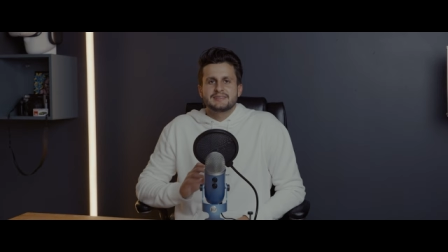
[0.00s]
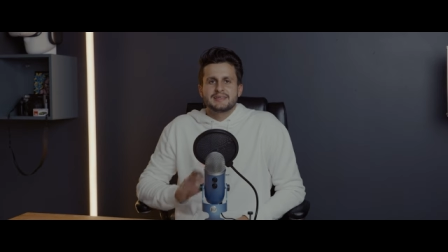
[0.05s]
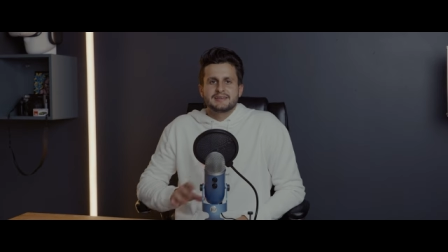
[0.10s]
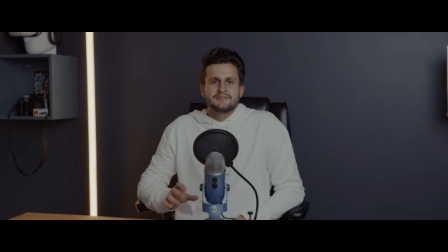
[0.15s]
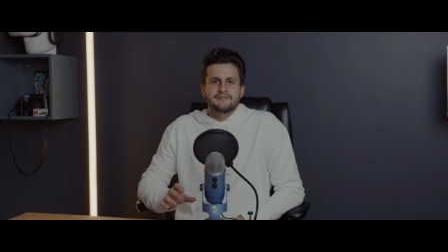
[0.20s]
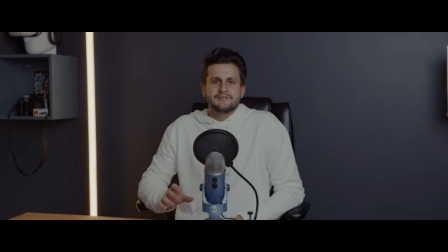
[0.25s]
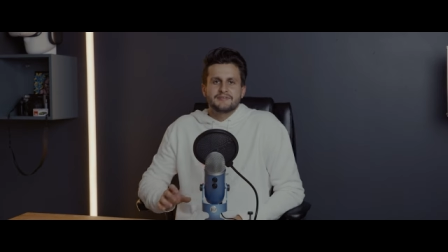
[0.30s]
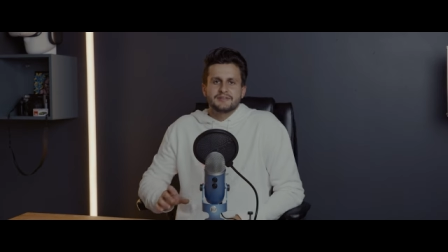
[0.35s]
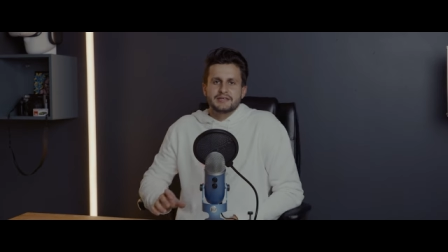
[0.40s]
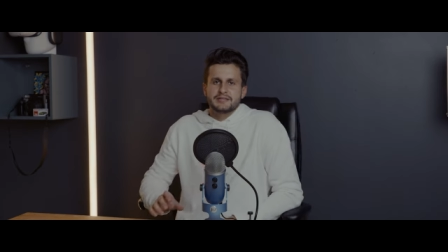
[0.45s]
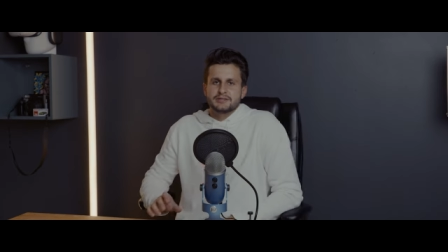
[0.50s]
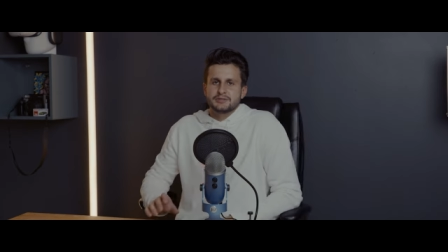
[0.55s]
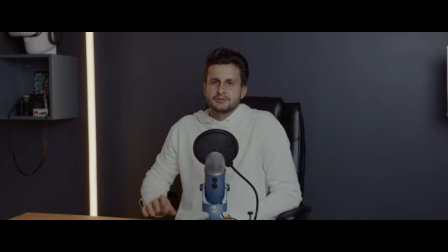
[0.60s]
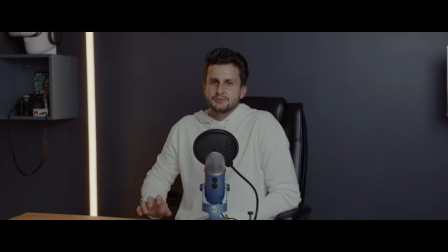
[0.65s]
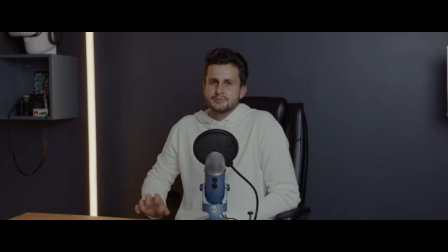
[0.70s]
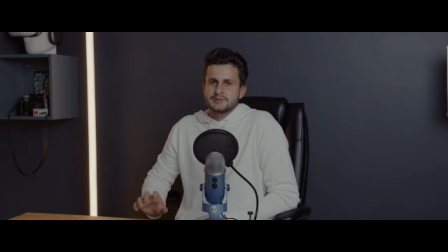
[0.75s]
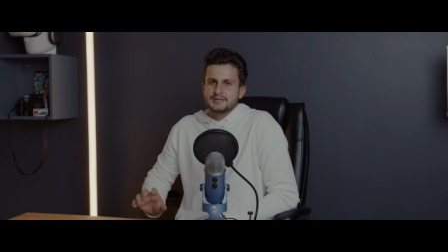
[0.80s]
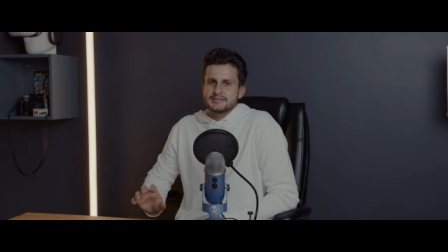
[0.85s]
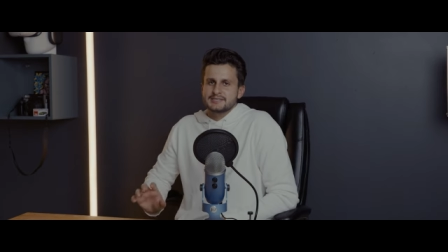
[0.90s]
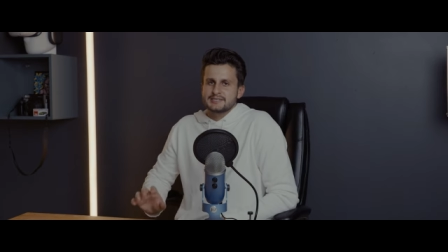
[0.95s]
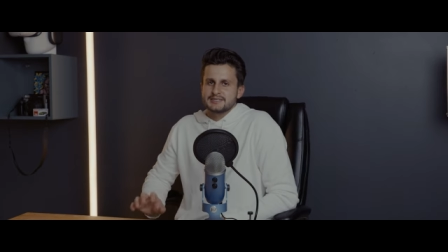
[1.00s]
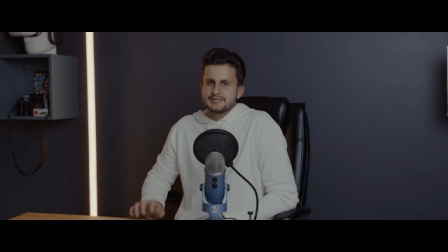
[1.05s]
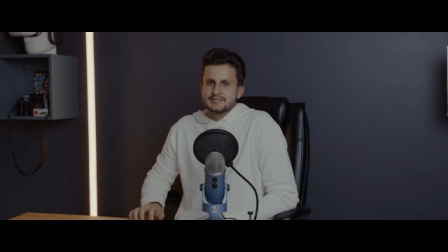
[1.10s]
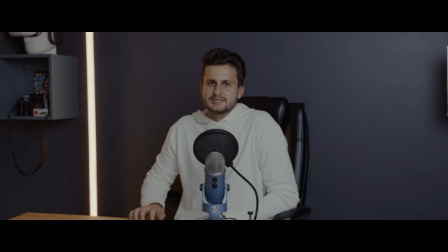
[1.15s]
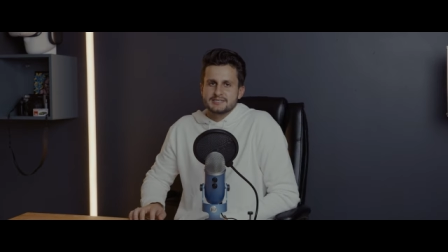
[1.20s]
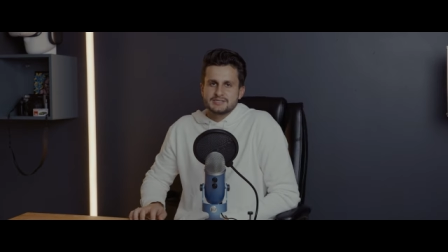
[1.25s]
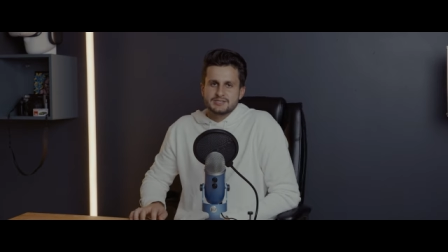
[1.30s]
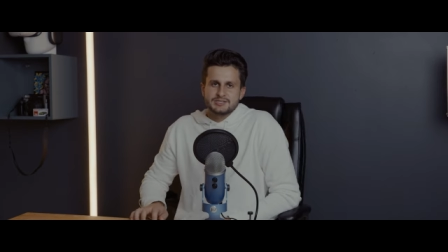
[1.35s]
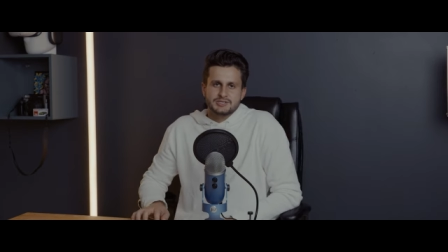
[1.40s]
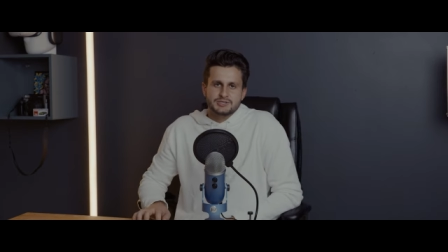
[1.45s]
Thankfully, Lumix
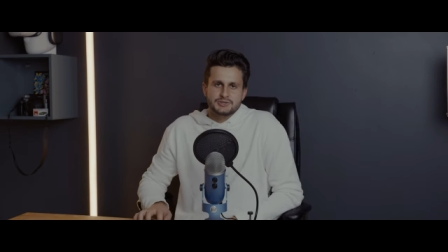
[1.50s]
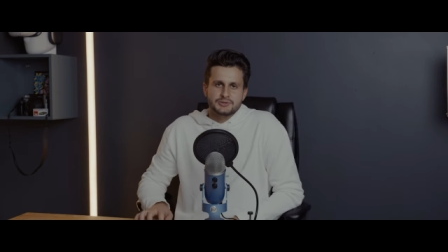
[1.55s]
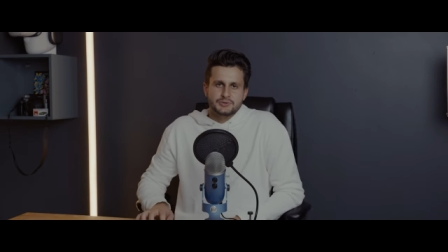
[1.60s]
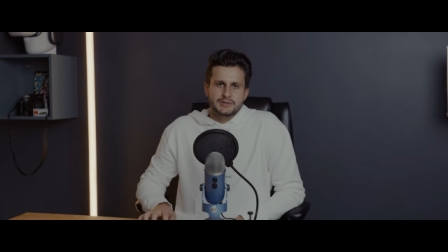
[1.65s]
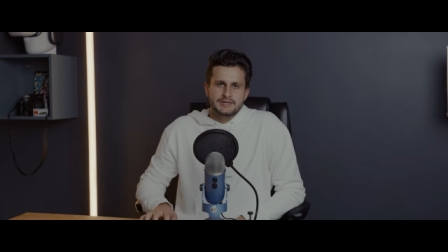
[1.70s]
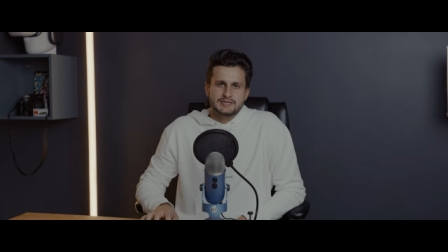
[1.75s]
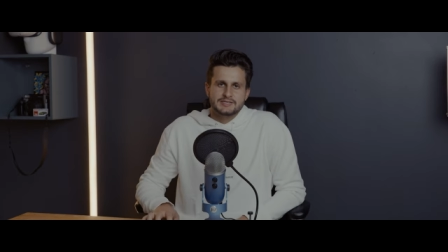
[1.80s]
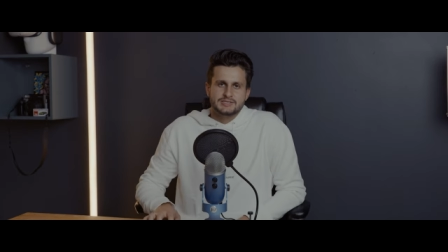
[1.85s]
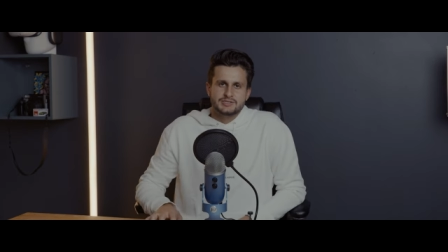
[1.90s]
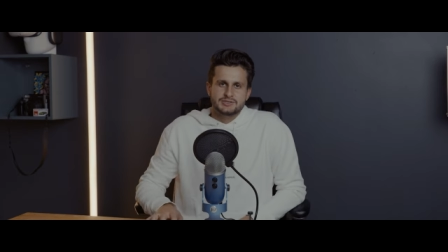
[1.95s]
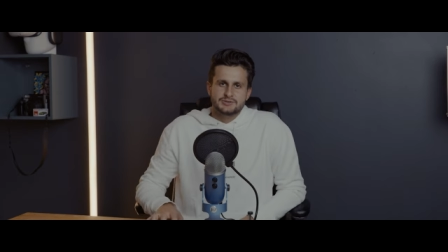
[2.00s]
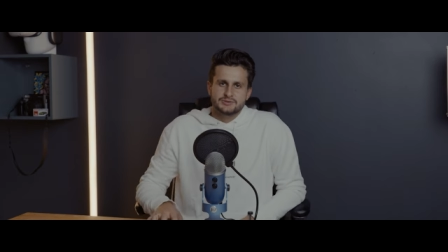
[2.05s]
listens to its